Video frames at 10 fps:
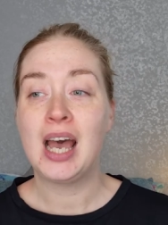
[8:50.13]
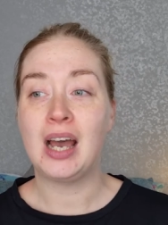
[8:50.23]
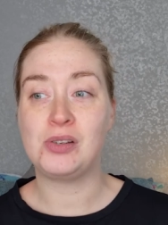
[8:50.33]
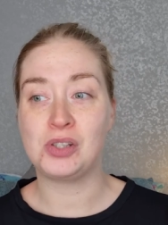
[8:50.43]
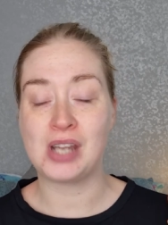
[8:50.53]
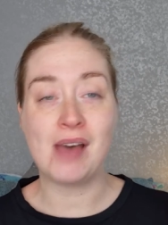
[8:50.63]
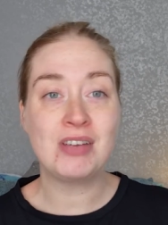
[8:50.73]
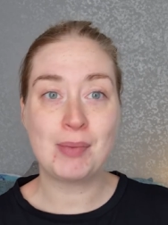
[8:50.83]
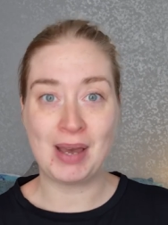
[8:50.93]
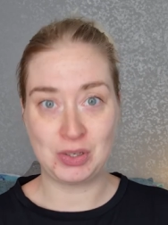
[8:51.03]
I was just
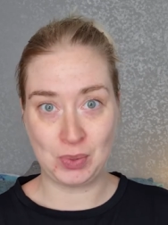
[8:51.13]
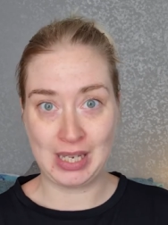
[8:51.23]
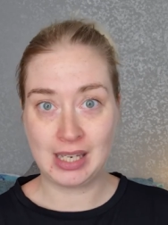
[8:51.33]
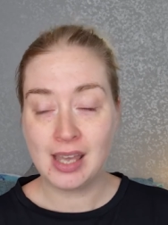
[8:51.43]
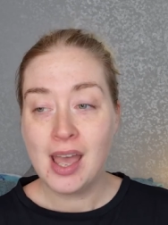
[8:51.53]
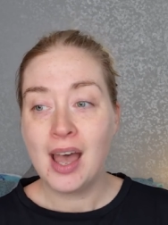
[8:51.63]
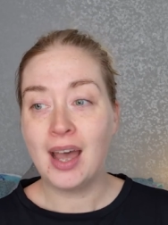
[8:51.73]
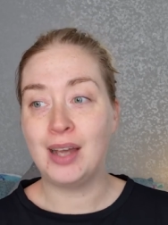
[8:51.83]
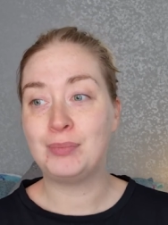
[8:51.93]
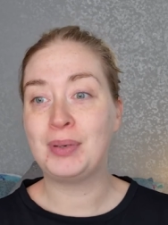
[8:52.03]
having a bad week.
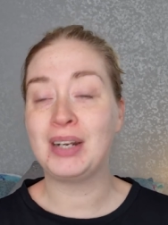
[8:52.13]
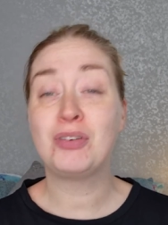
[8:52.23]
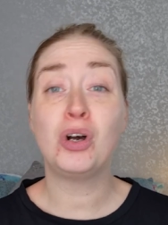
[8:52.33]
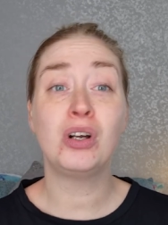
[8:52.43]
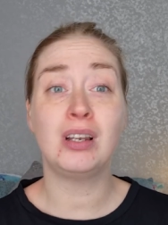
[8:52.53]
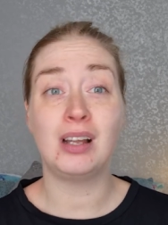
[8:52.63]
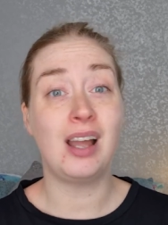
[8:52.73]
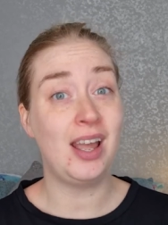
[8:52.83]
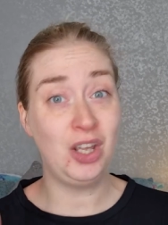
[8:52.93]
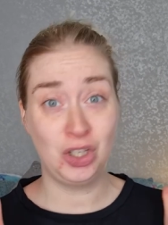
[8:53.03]
But I've got
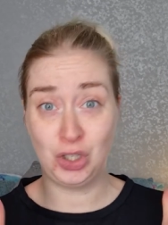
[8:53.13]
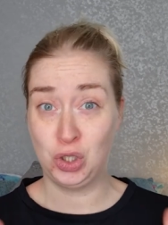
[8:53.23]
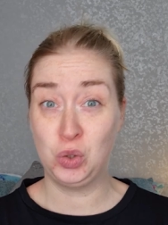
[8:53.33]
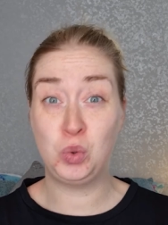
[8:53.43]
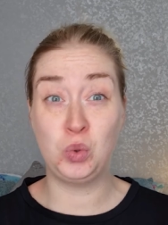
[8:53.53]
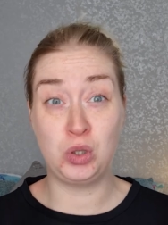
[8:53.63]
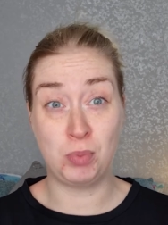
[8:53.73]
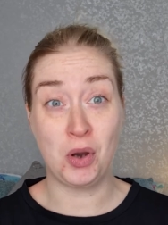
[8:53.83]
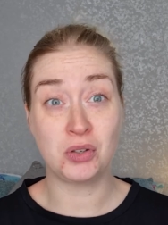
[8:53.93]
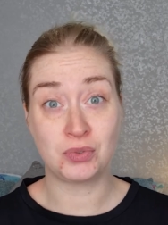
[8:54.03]
a huge
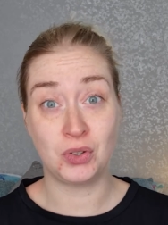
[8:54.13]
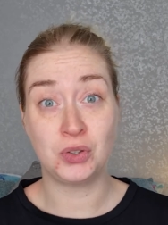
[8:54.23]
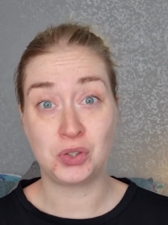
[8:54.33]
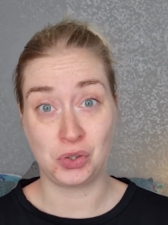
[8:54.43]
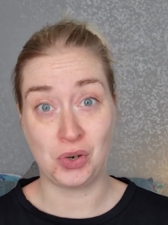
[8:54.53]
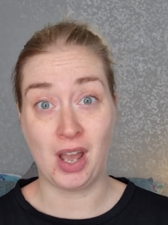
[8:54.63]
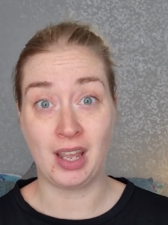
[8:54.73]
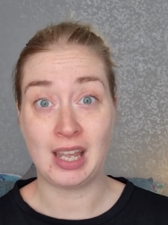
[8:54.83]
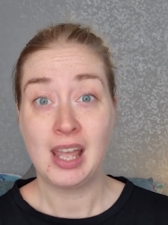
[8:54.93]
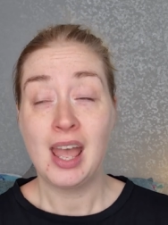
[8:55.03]
box full to
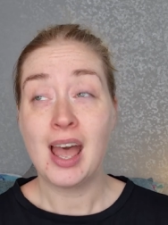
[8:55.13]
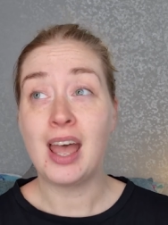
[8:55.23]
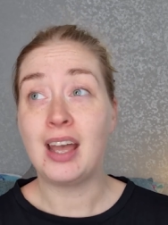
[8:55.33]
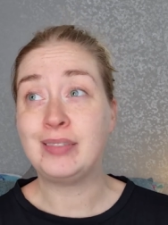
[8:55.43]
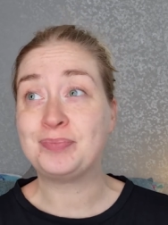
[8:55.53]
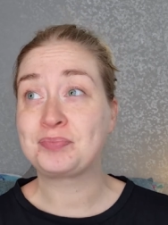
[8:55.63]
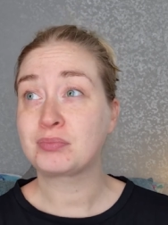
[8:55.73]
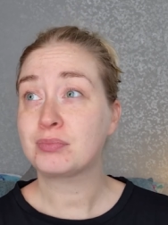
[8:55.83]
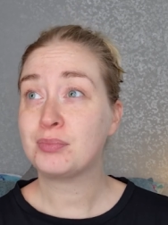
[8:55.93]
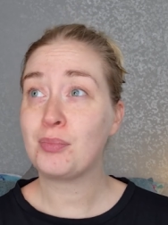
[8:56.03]
try.
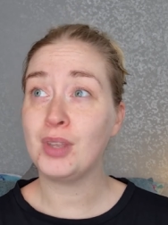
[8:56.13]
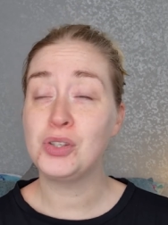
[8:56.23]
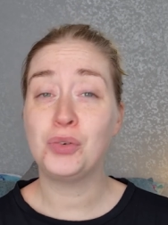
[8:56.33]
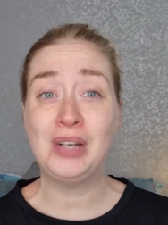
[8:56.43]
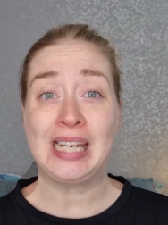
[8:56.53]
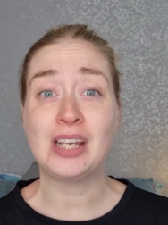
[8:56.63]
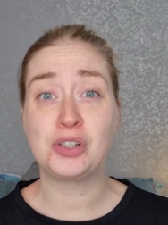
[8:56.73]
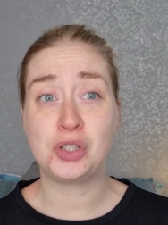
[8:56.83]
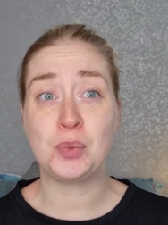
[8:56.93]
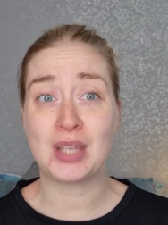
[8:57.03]
So really I
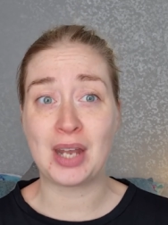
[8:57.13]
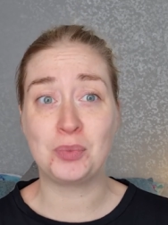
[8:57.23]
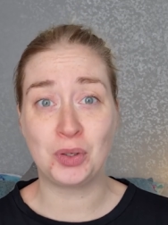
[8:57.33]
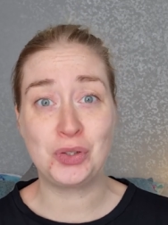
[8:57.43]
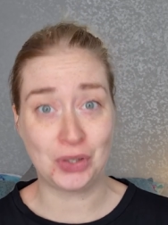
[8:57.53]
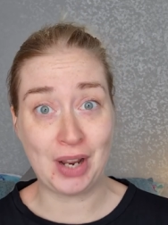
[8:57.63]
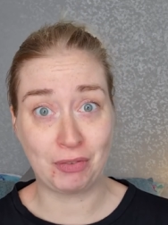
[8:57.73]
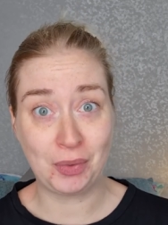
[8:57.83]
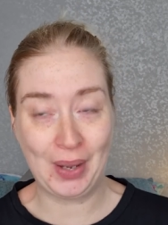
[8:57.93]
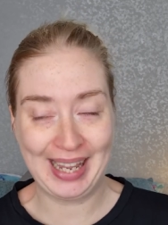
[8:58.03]
could do with getting one done
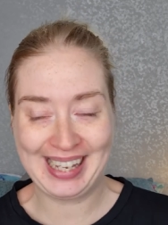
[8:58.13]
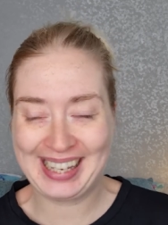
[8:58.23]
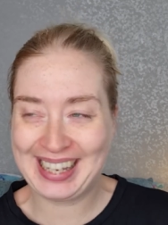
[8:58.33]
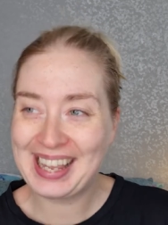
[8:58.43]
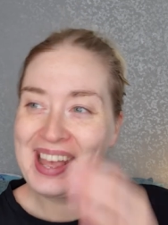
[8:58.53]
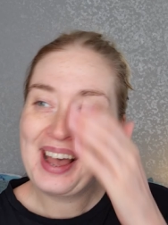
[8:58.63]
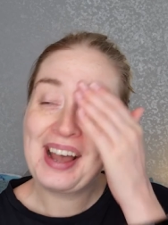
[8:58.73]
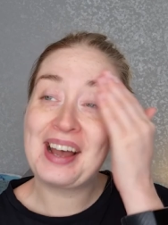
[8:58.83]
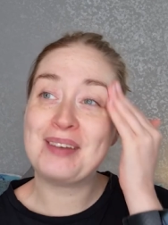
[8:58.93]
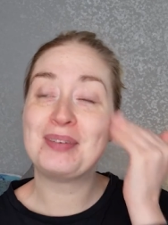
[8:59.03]
every week.
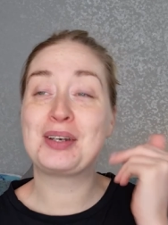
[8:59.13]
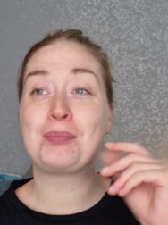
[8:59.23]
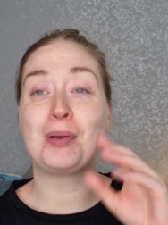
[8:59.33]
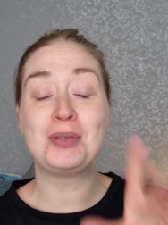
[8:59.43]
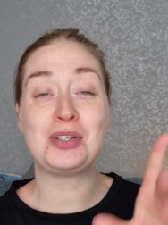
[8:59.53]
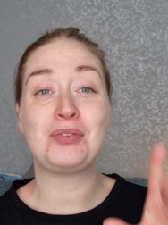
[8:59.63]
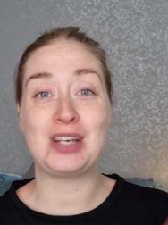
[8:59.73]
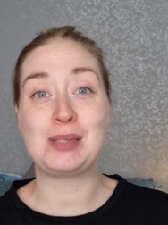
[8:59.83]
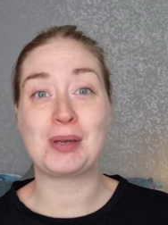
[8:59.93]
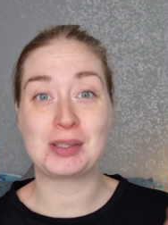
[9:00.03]
We could probably do
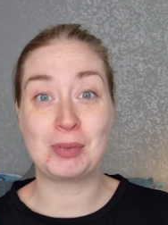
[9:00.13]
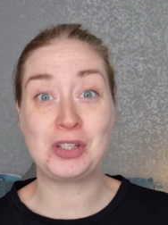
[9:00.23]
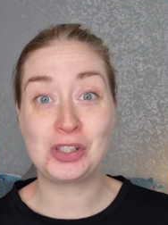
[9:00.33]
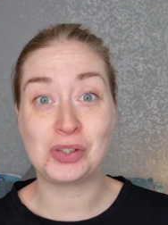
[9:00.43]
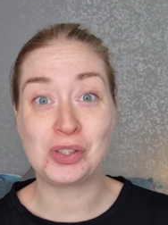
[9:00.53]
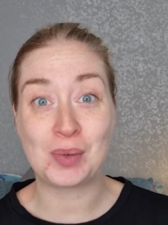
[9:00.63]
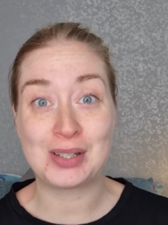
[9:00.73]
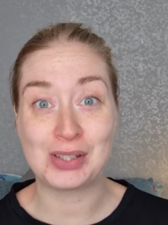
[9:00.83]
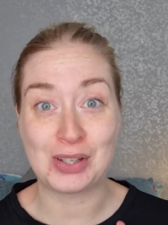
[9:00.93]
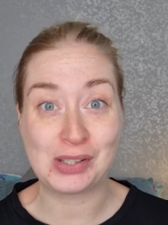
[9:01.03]
Face Mask Monday, Tuesday,
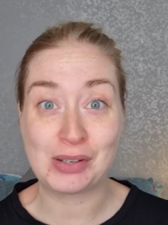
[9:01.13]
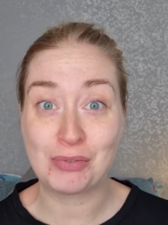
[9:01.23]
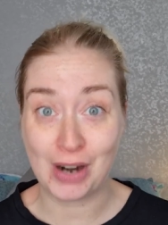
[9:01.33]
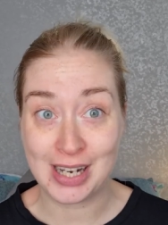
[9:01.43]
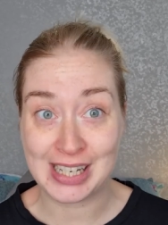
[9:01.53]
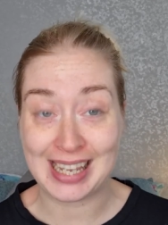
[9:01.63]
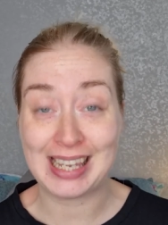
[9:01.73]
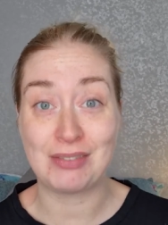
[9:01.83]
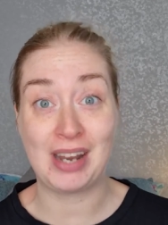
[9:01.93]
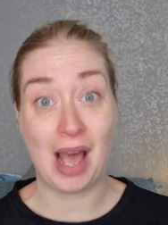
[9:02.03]
Wednesday, Thursday, Friday,
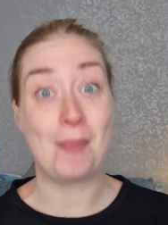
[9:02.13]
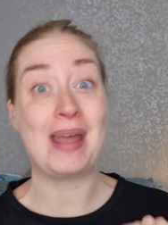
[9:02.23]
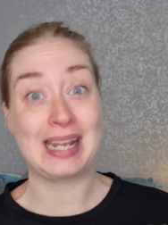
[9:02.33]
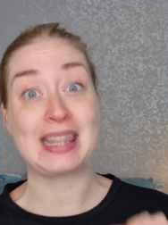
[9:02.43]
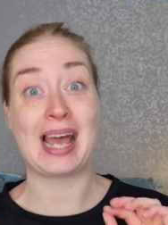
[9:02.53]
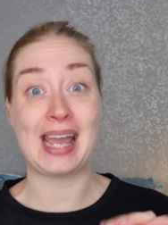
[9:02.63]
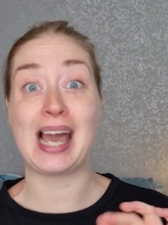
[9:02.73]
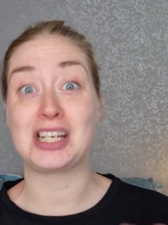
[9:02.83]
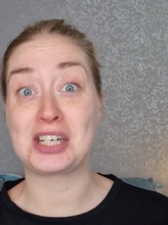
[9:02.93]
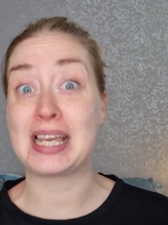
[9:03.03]
given how many that I
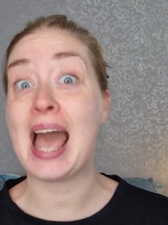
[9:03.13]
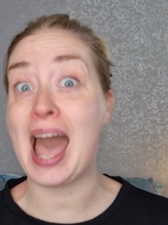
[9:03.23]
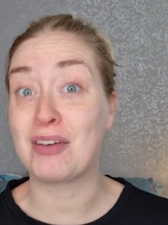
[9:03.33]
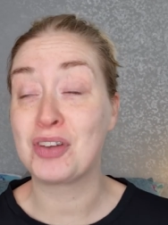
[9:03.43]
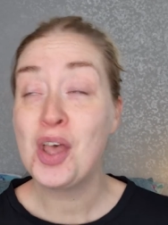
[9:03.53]
actually have.